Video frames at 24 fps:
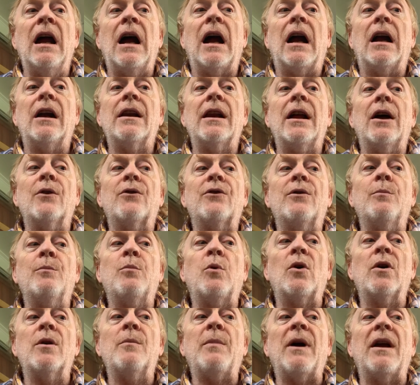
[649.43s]
are now
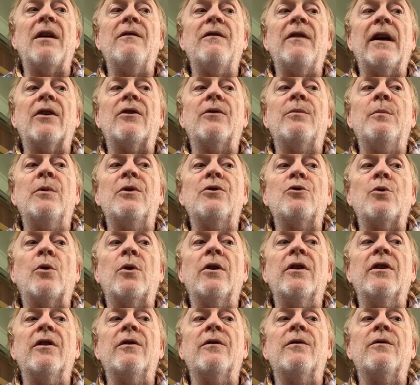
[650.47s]
supported by a vast
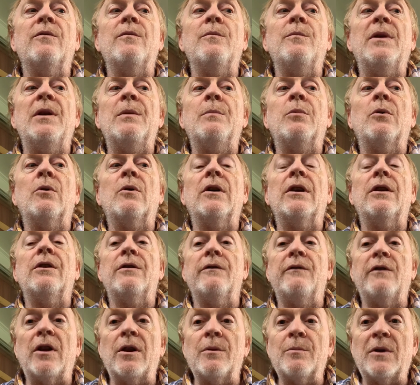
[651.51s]
majority of people in
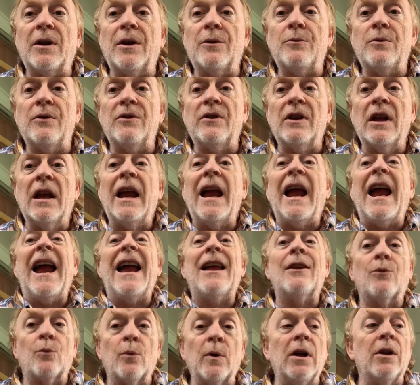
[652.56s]
developed countries
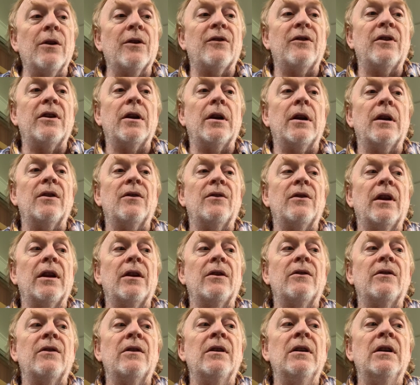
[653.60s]
as well as the United
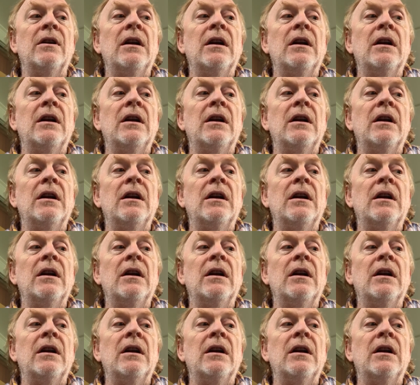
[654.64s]
States.